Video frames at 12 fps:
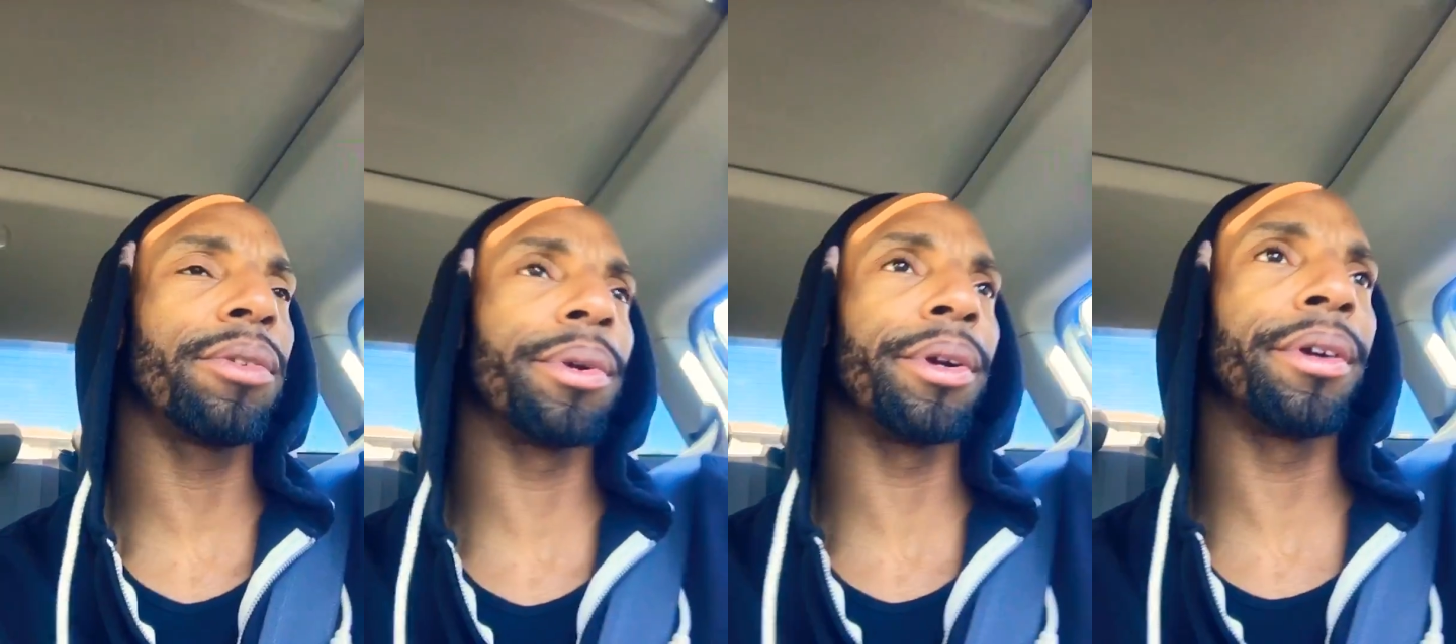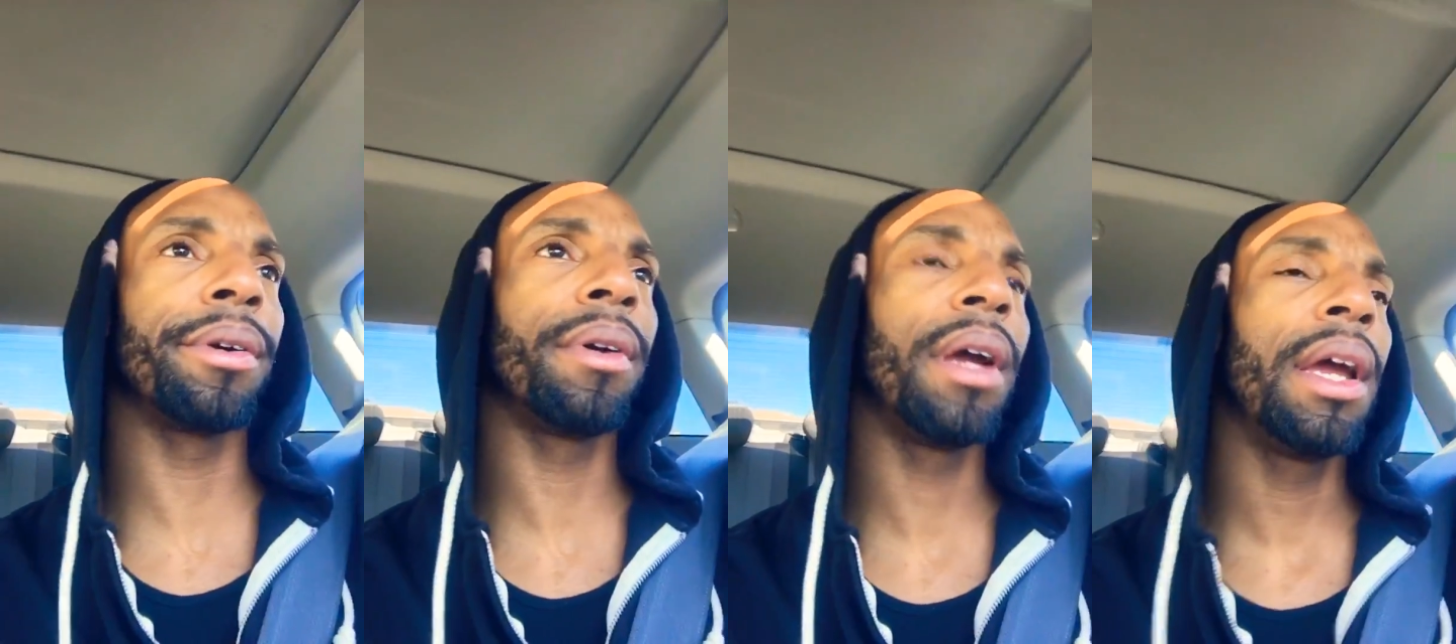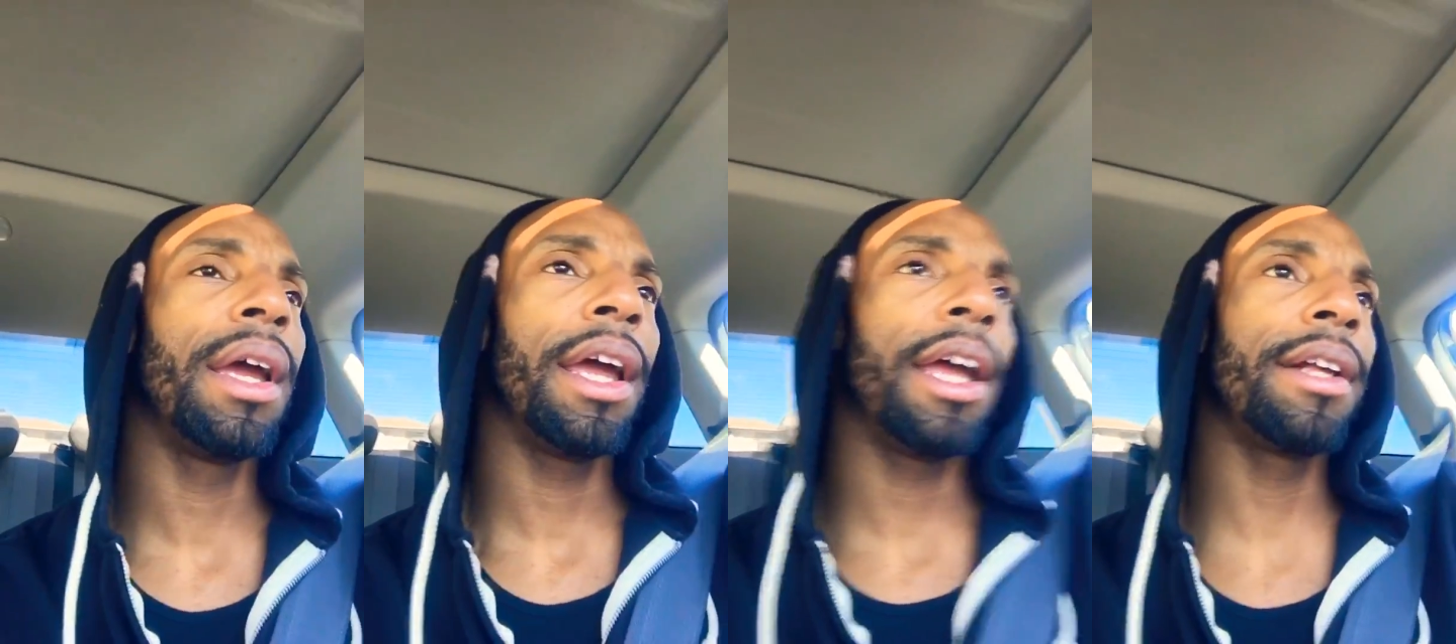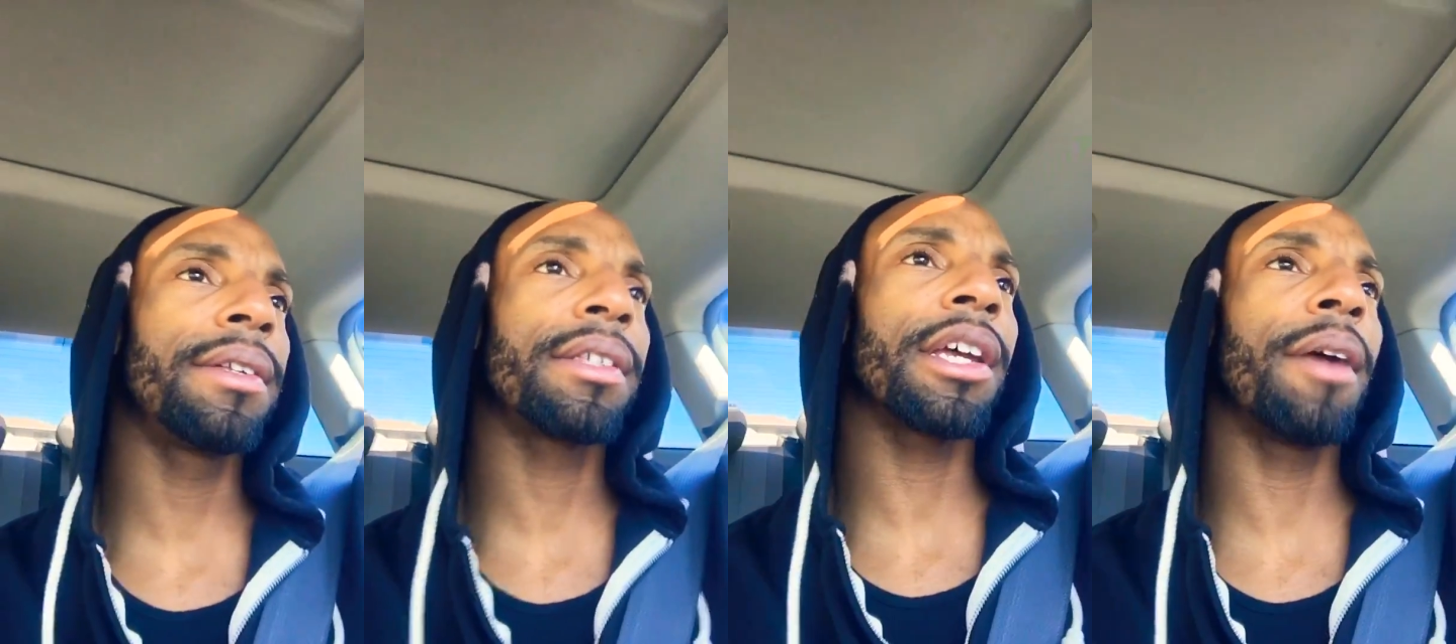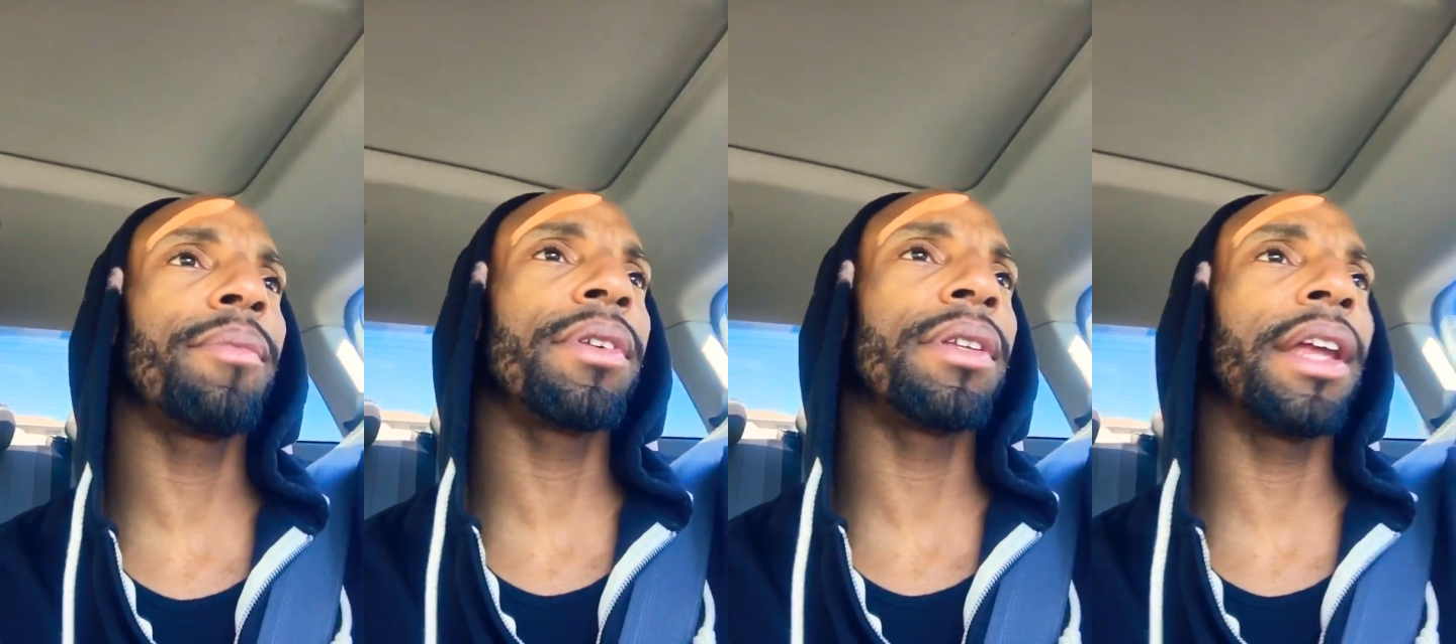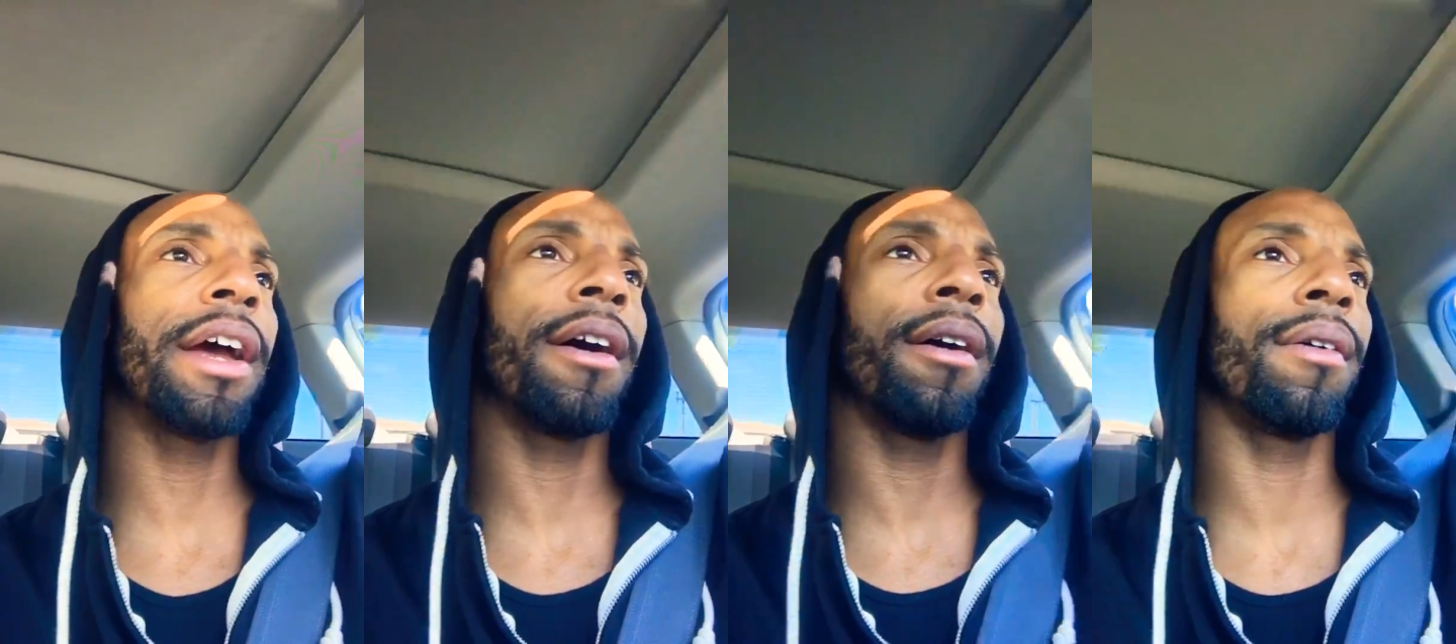through. It's time to
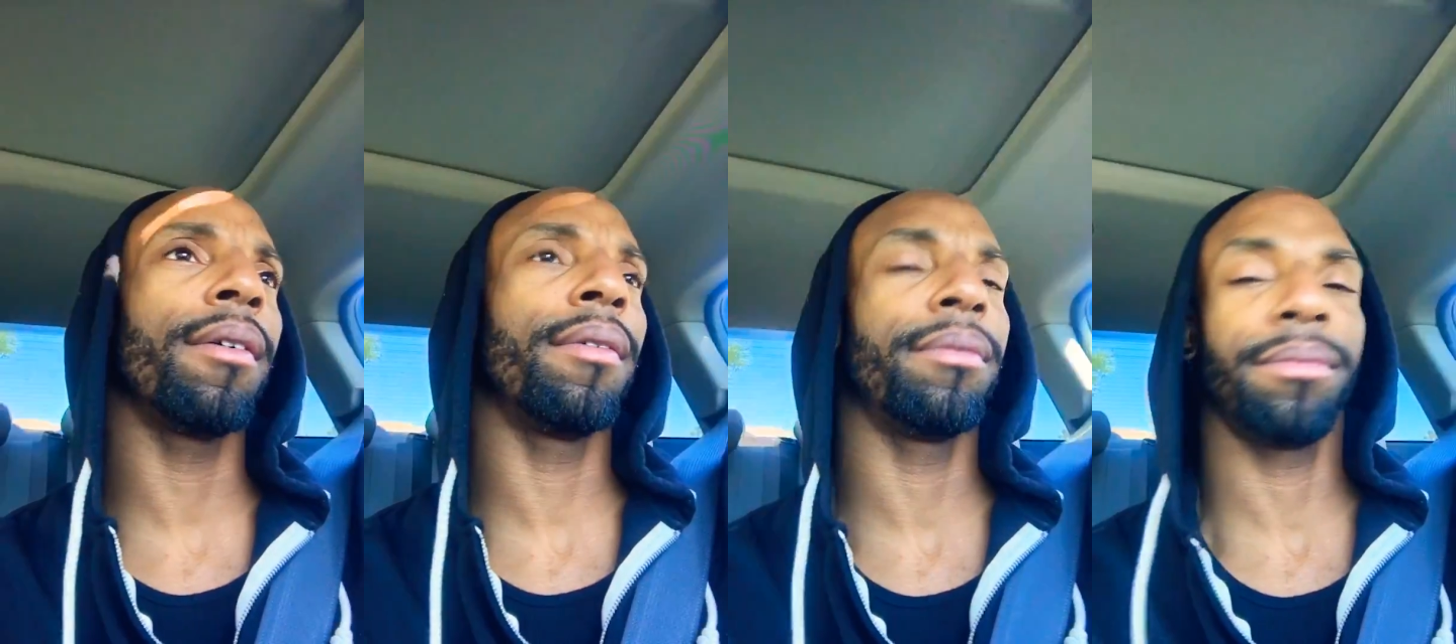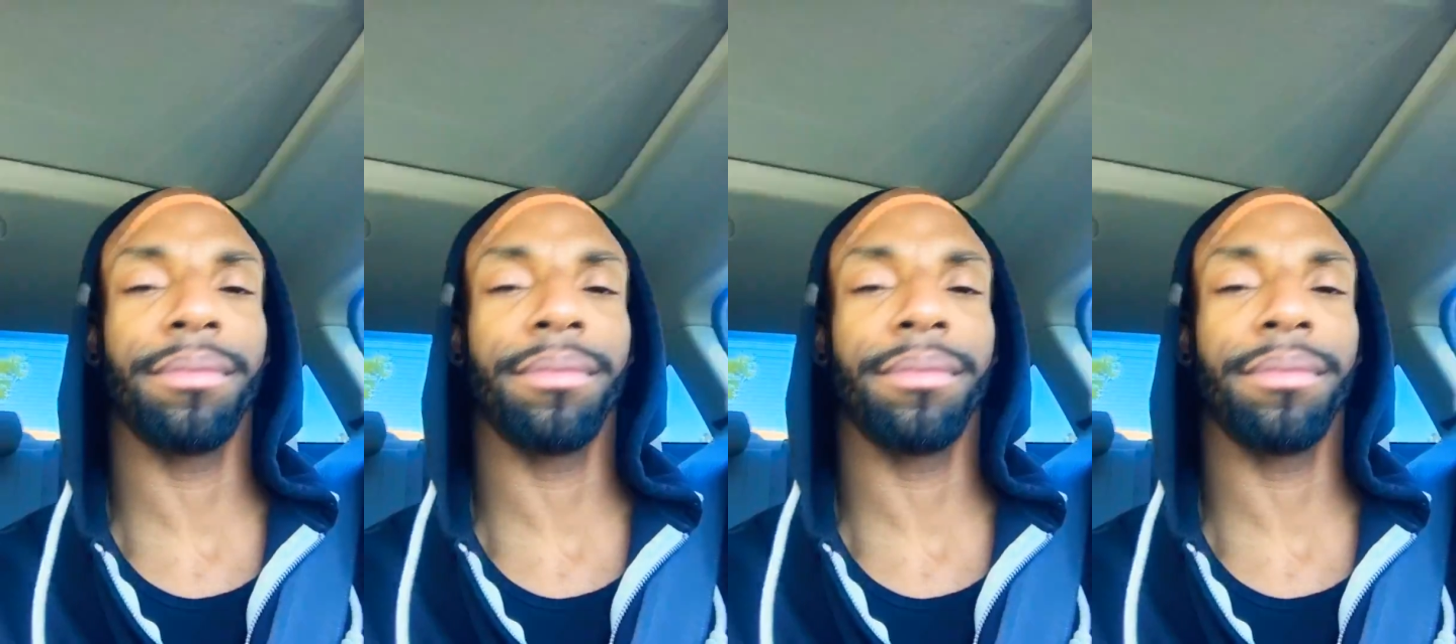now,